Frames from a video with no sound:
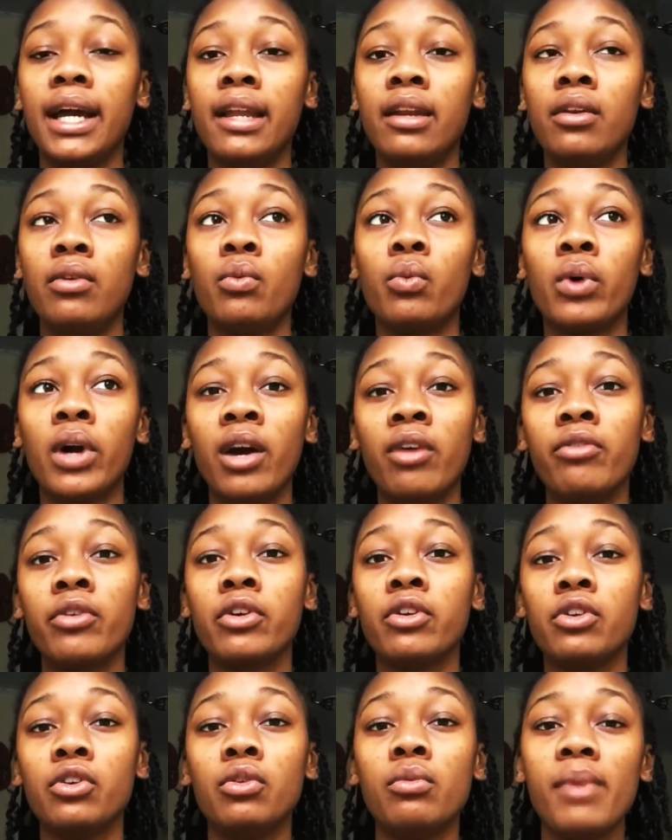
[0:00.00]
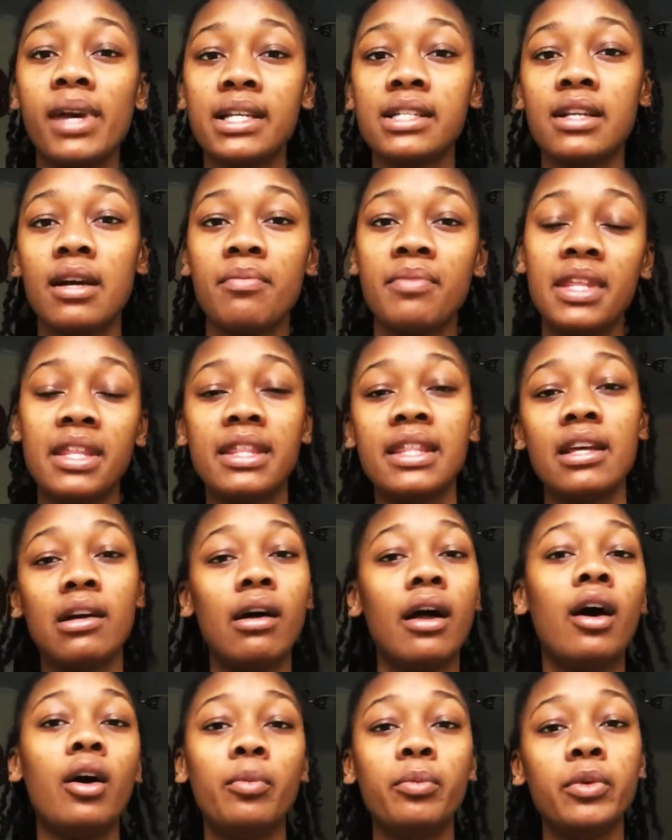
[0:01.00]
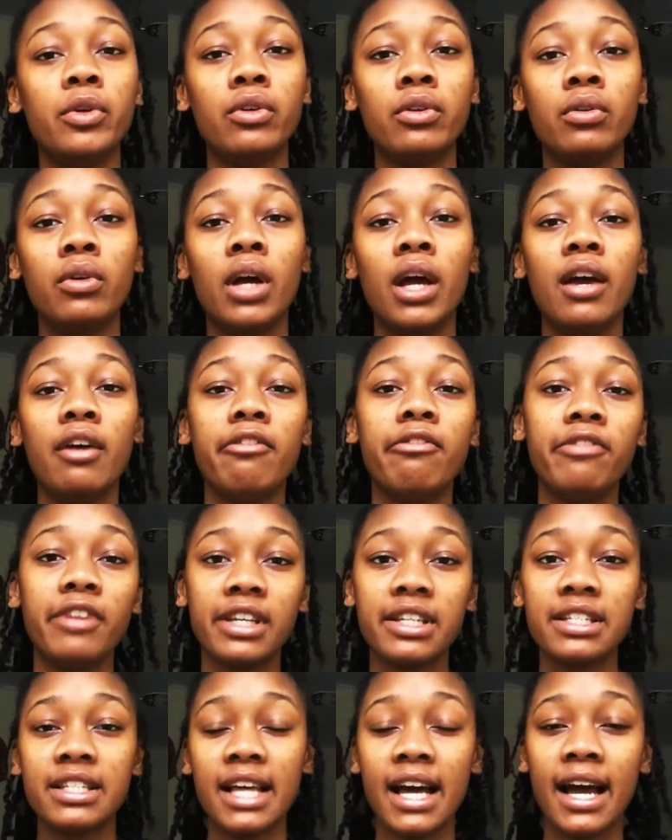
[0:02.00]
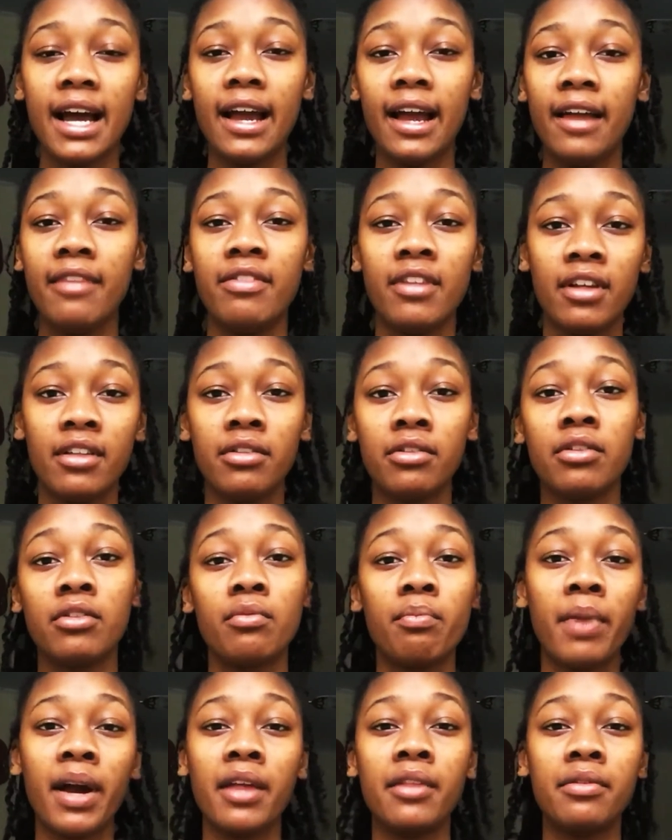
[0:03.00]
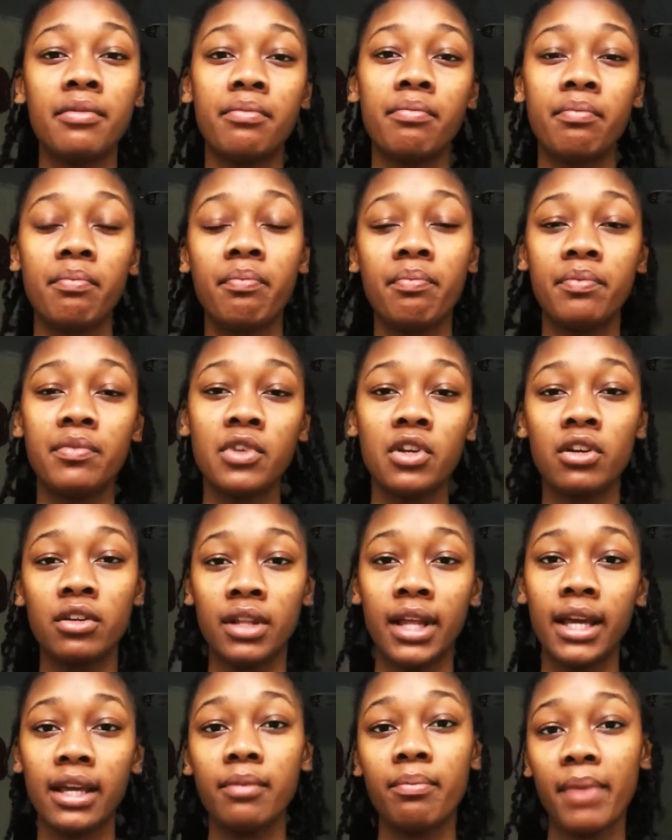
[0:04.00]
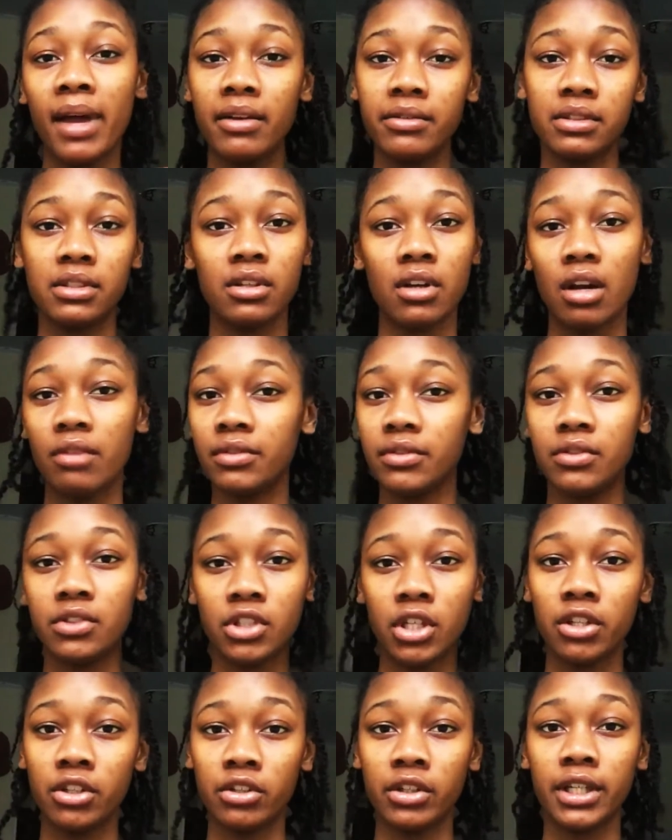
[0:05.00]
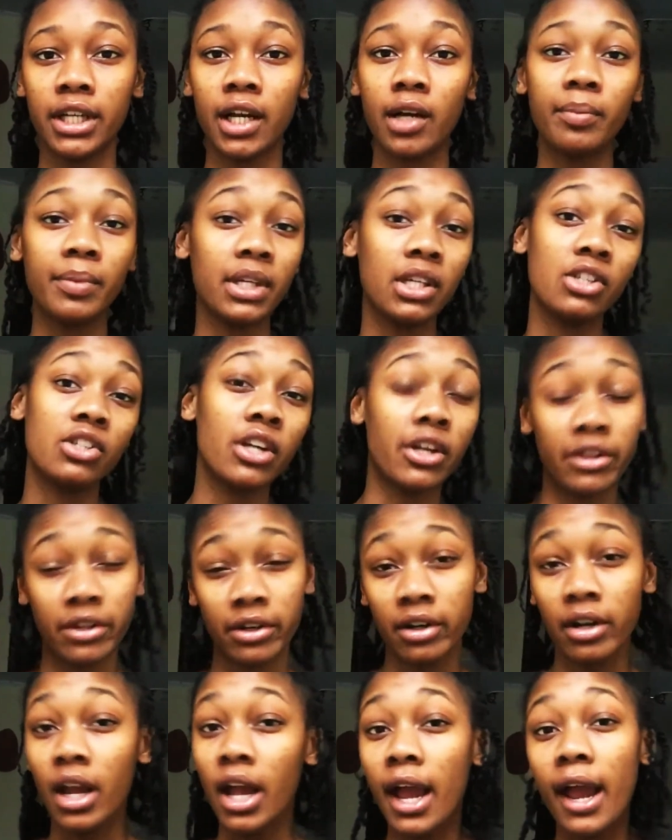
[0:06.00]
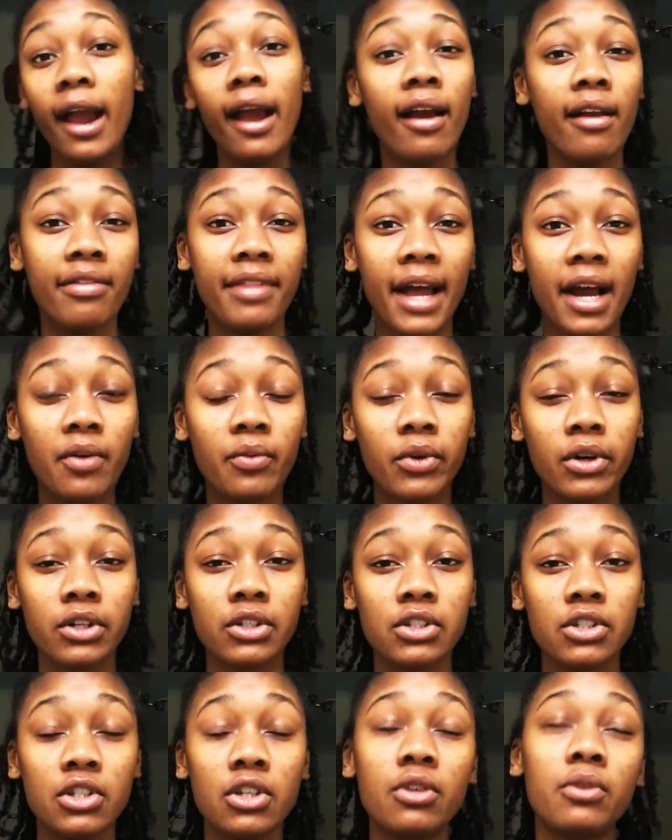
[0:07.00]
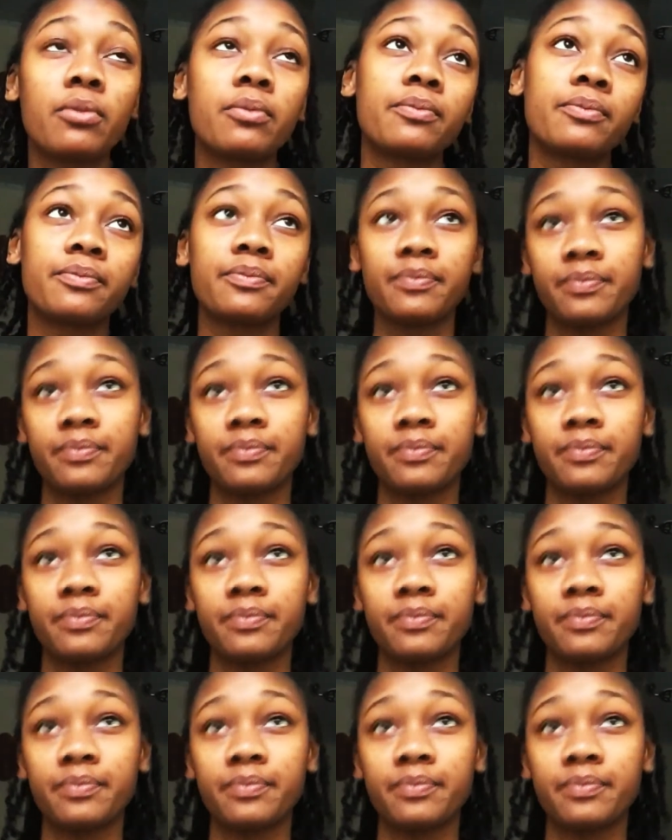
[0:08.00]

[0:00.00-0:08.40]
and wherever you mess up, then they'll help you fix that, and then you're like bouncing off of each other and helping each other, and that works too.